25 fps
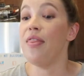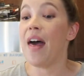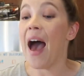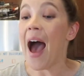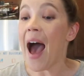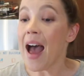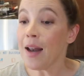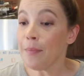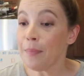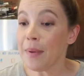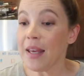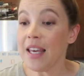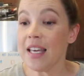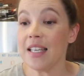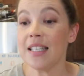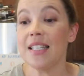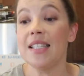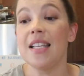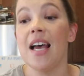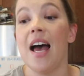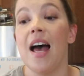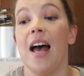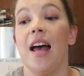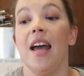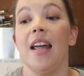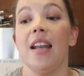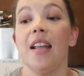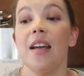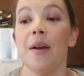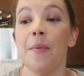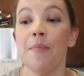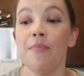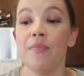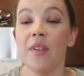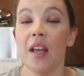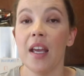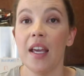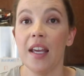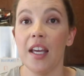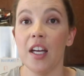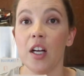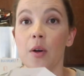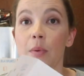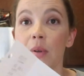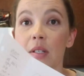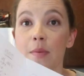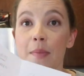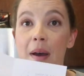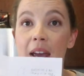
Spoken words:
That being said, here was